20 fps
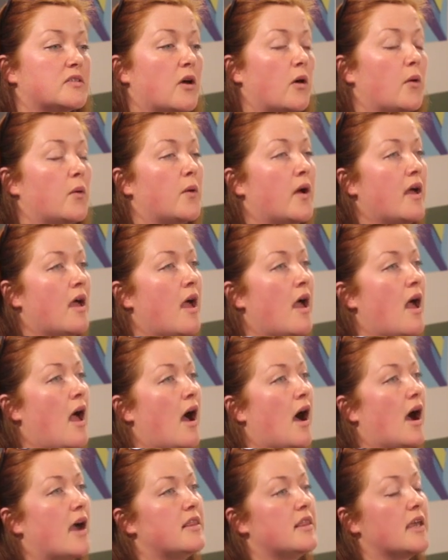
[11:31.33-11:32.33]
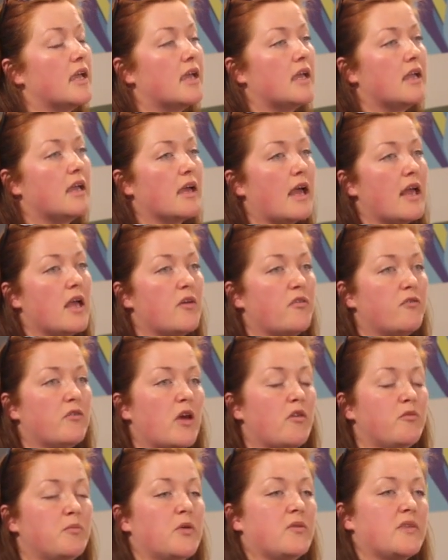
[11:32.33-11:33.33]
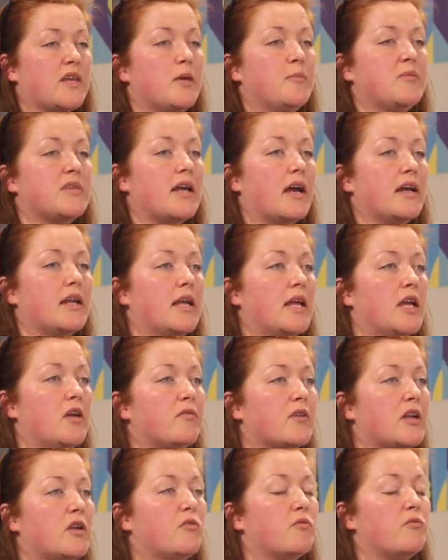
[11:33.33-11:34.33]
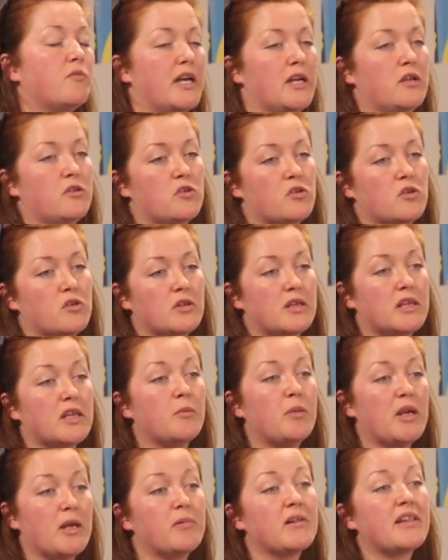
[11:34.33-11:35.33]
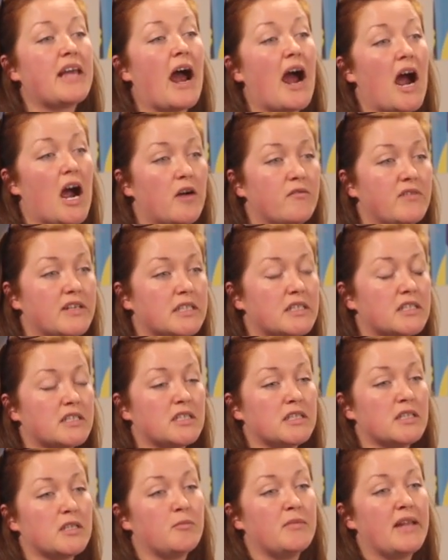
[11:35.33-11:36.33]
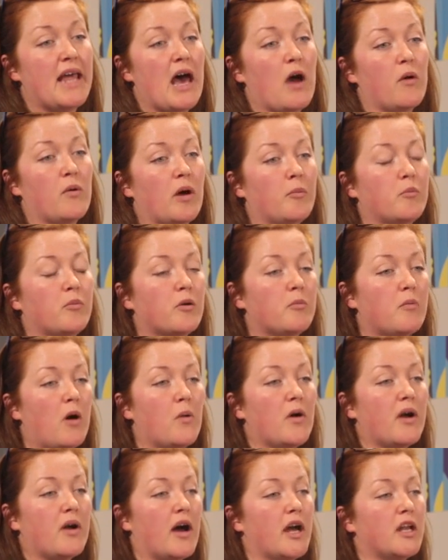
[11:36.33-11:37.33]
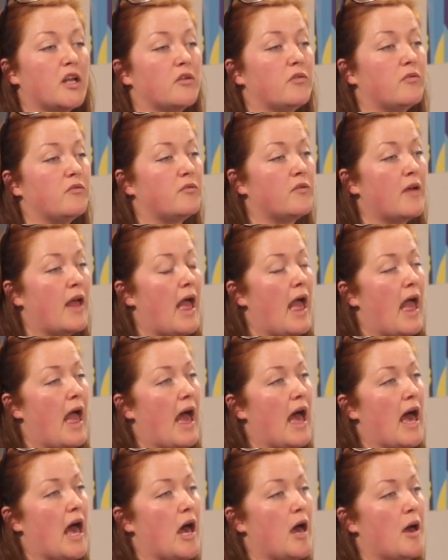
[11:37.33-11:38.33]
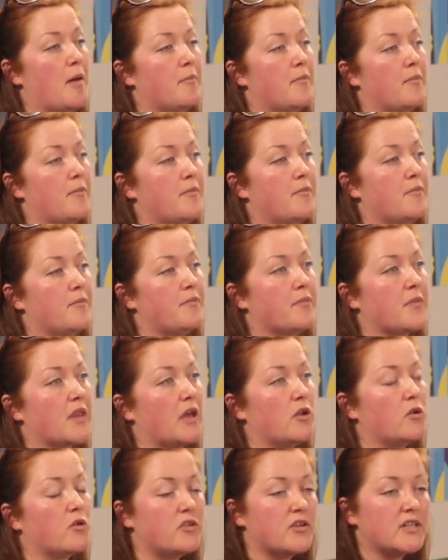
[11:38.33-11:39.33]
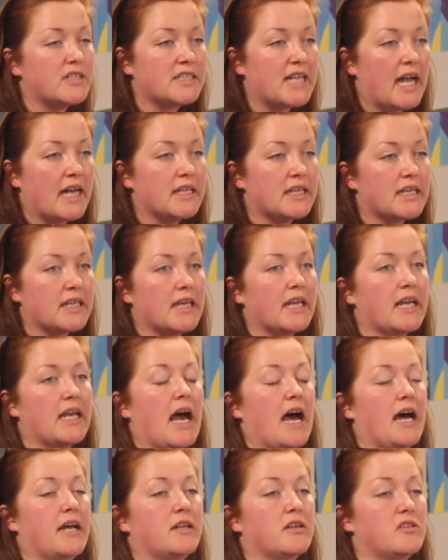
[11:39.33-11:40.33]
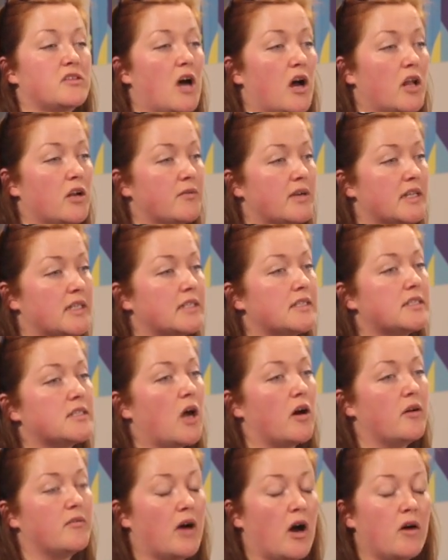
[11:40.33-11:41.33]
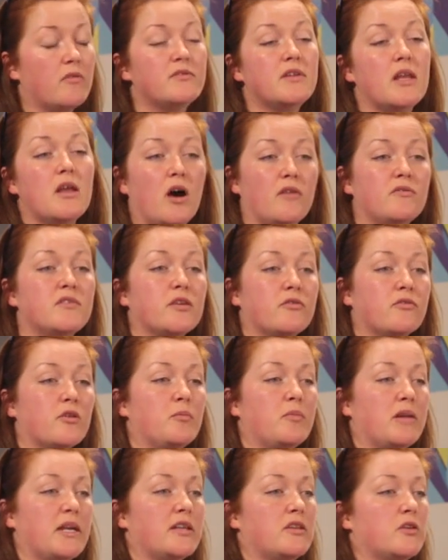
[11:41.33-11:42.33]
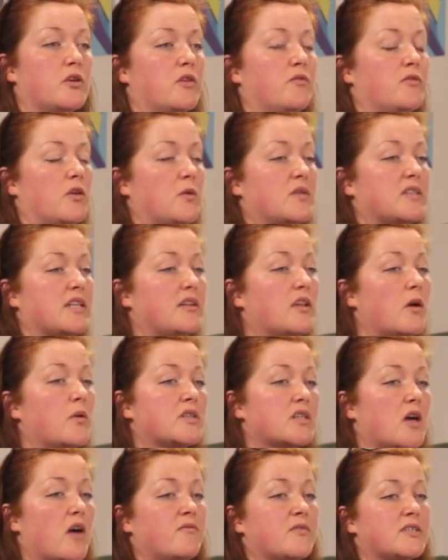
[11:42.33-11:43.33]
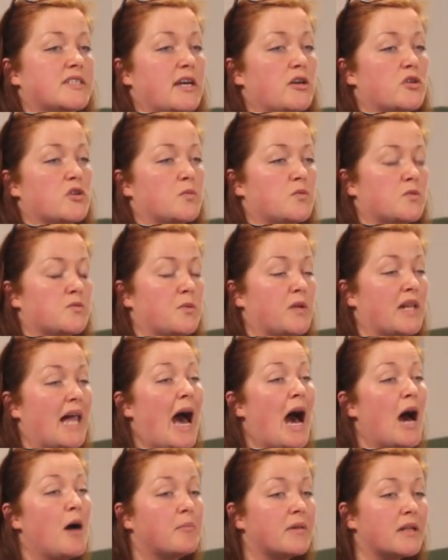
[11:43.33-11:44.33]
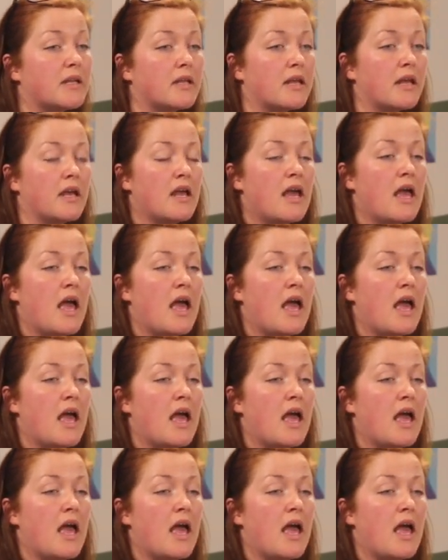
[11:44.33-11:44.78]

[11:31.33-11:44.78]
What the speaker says: So I think if museums can even reach the people that are visiting them now and promote a kind of an understanding and a tolerance of different political views, then those conversations will happen.